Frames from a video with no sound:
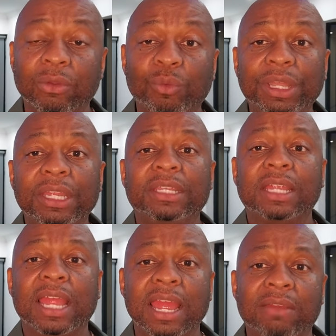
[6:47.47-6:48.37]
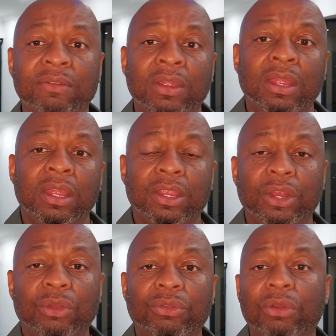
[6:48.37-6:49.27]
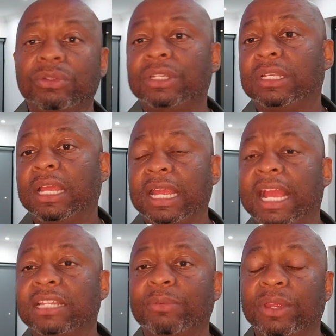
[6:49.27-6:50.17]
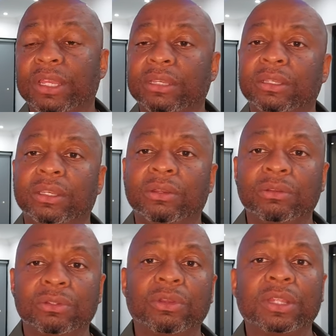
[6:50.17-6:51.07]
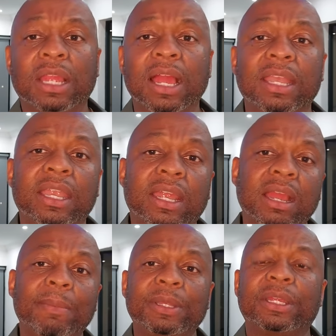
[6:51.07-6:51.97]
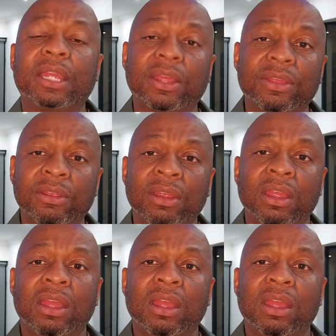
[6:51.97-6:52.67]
We need to have, you know, those in the diaspora and those on the continent coming together